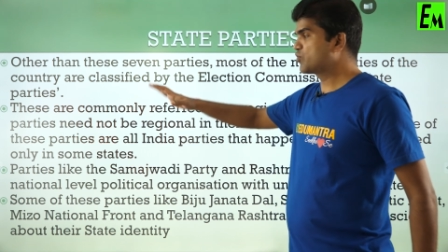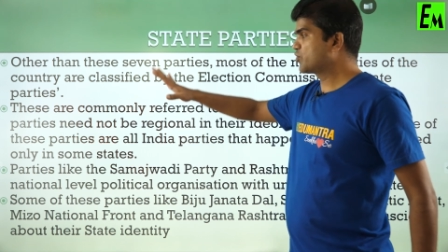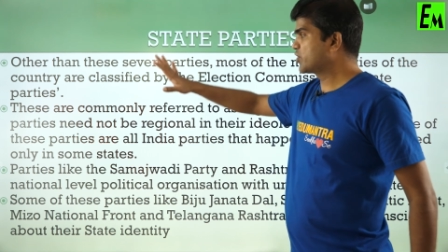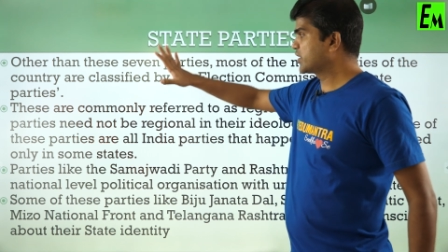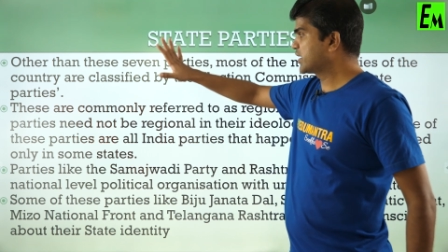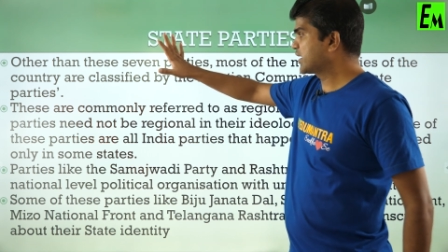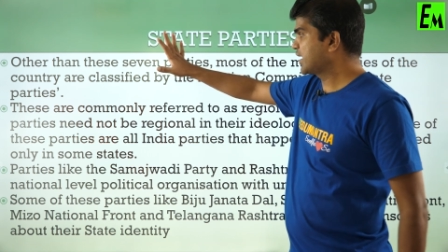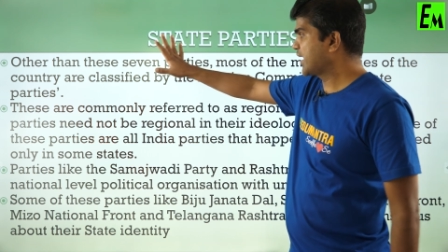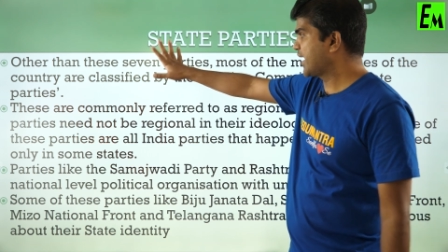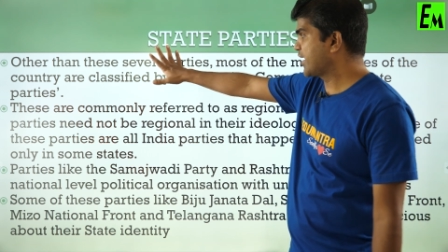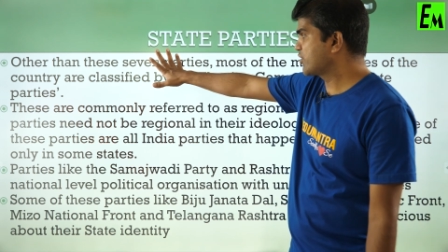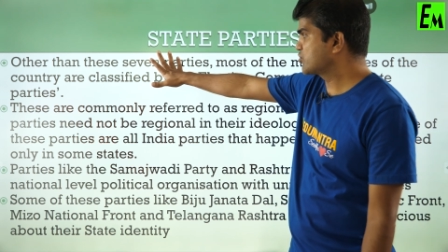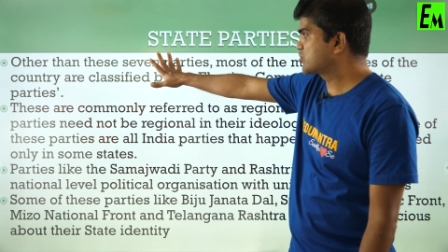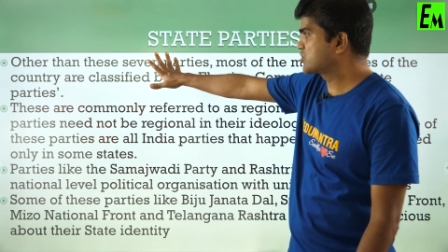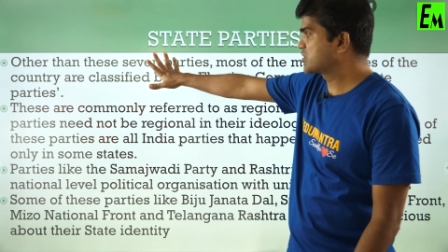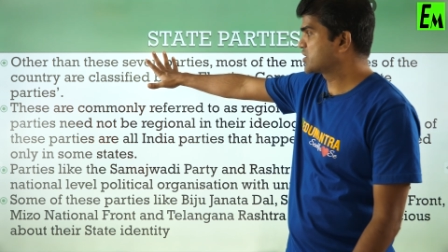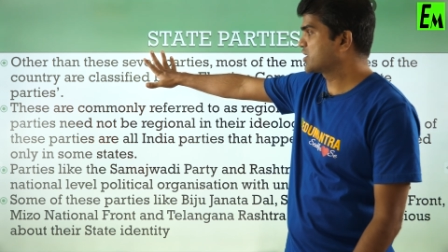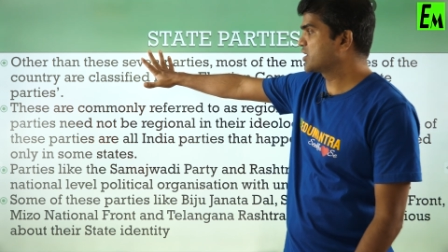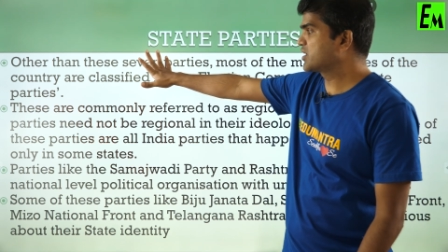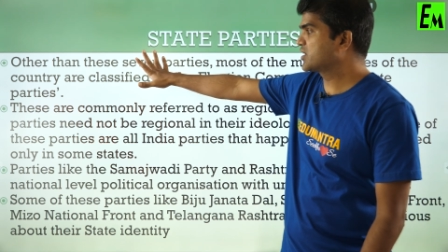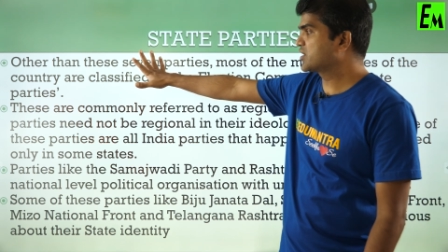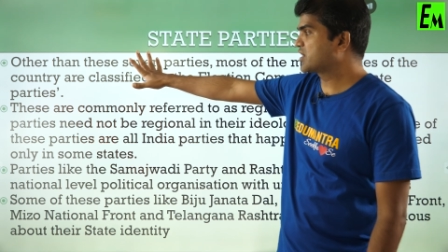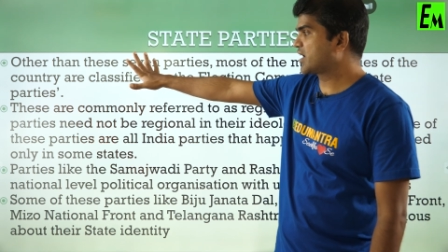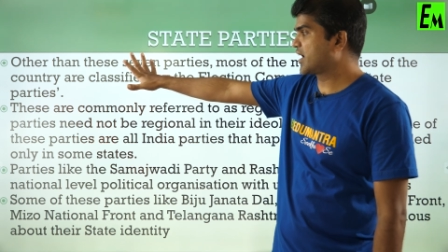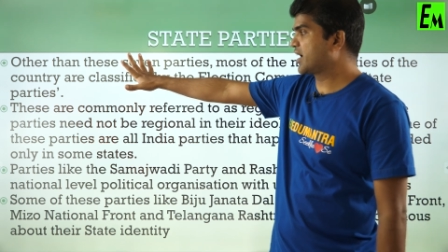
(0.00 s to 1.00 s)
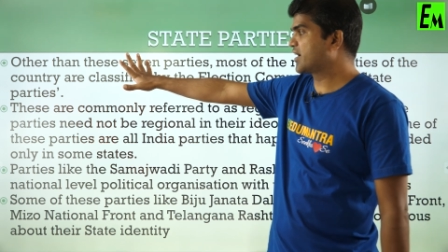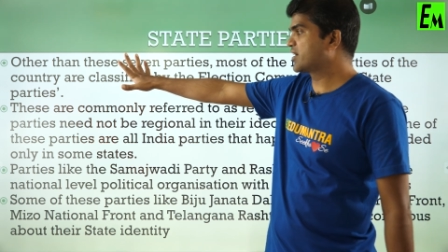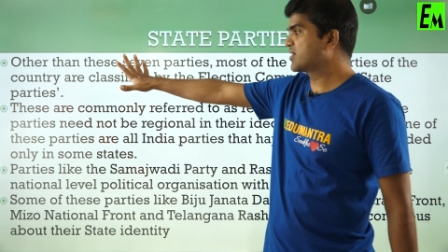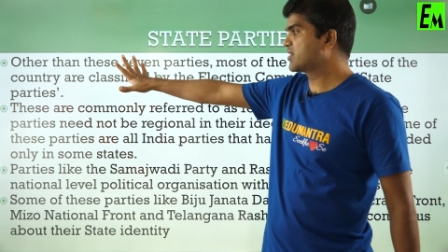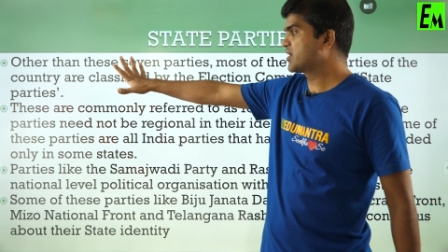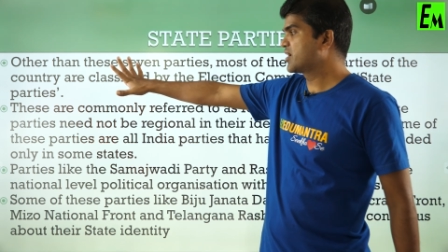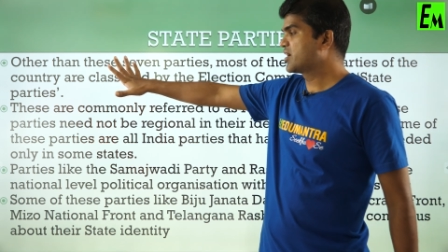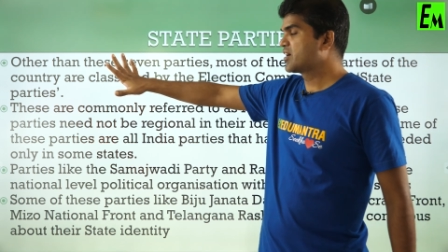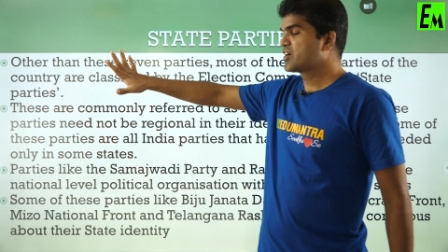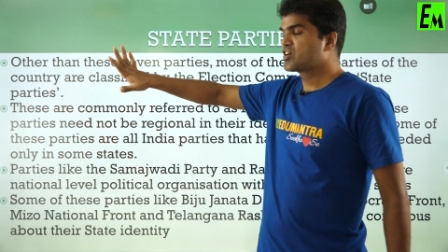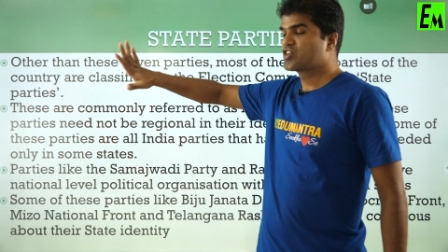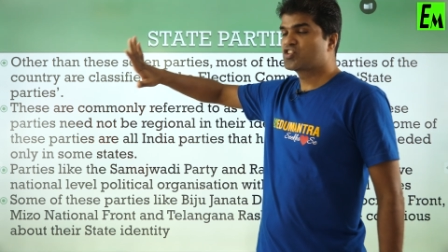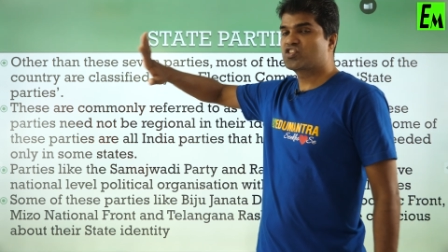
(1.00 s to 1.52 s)
we have seen that
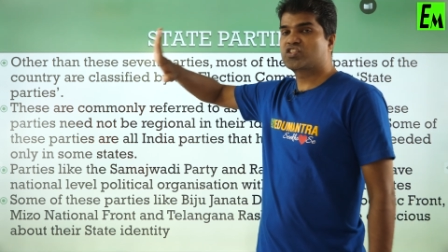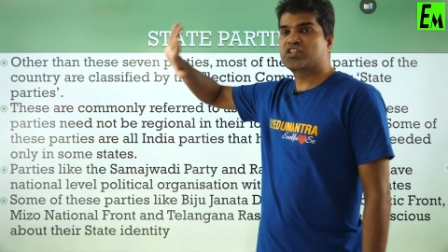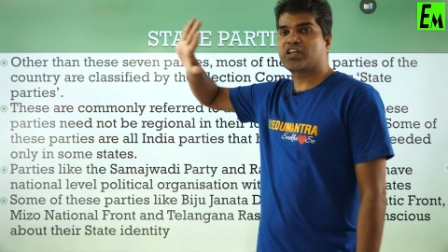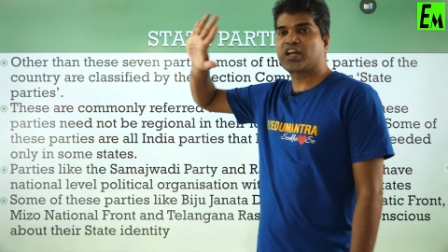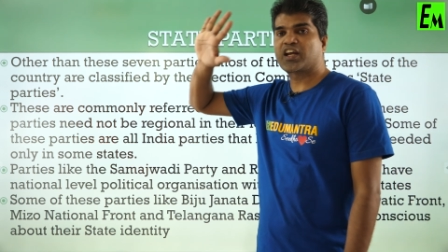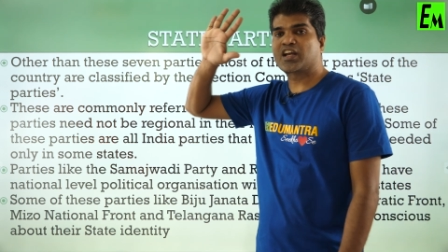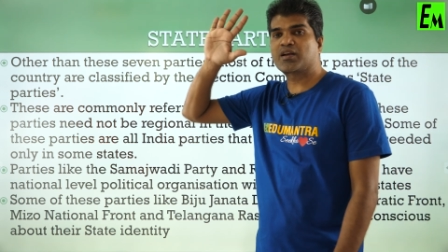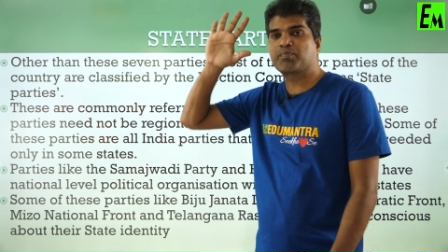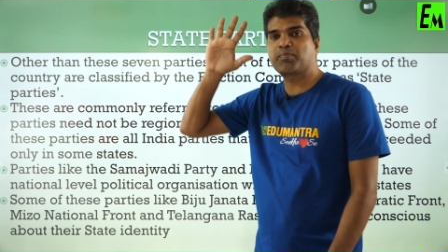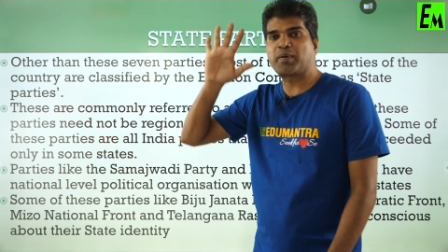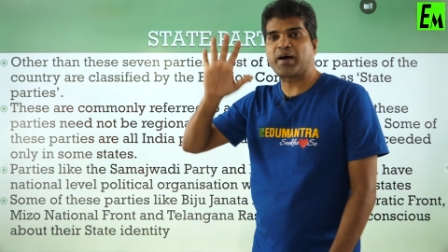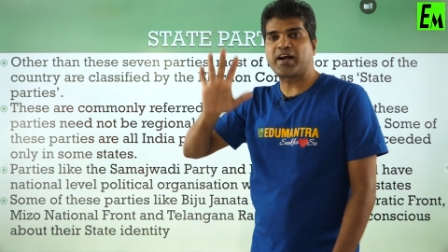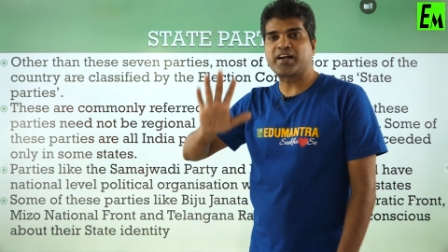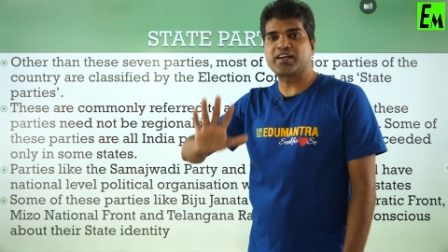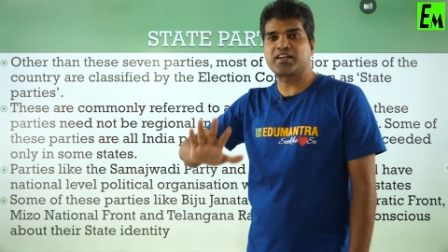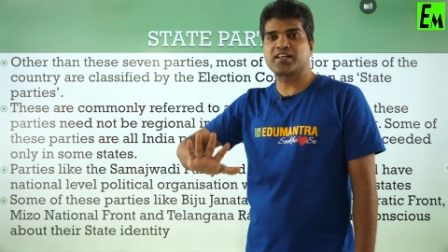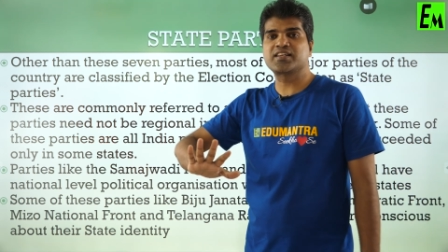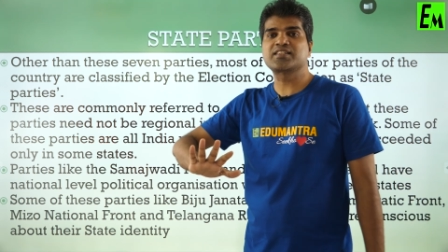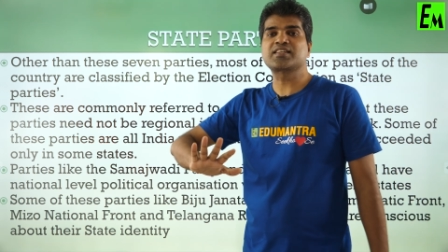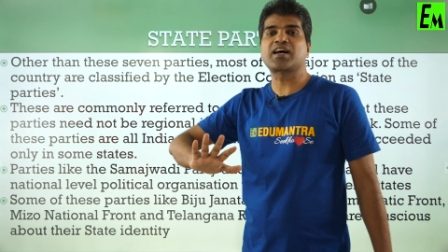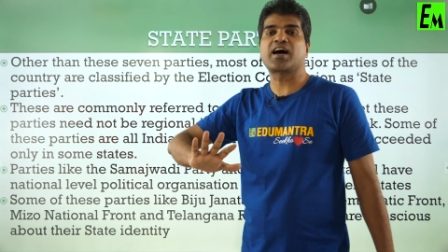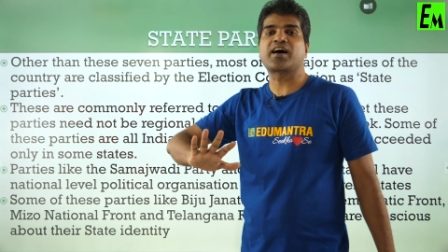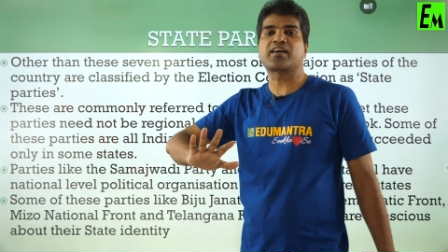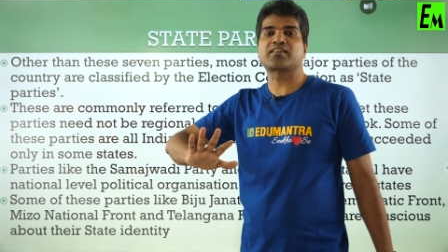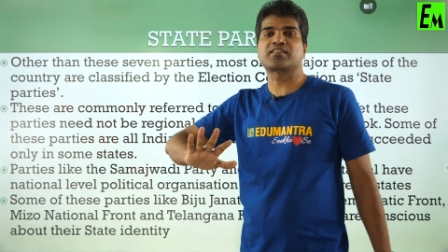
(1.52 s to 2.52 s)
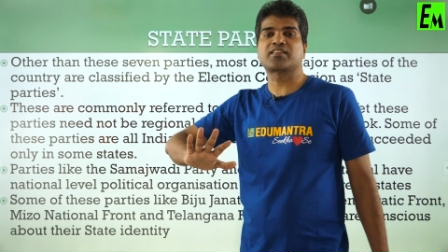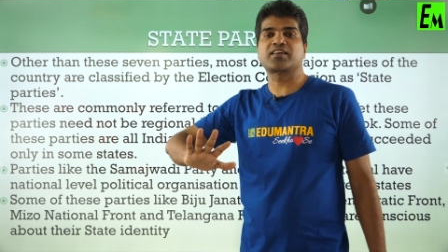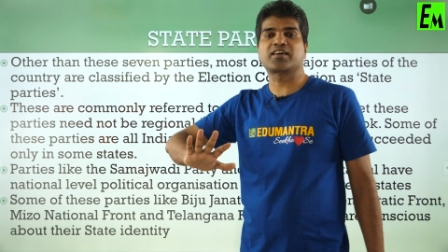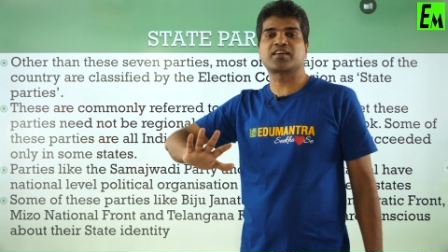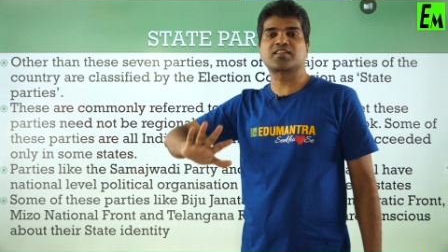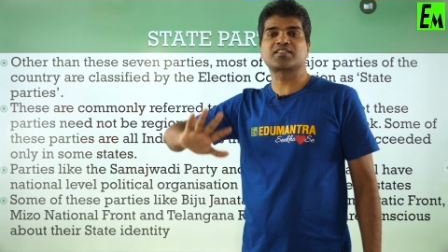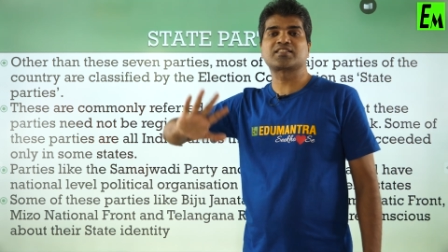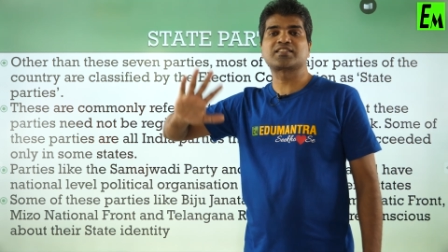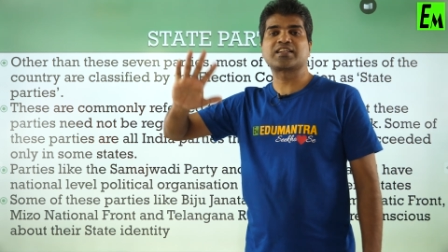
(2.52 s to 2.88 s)
state parties are there,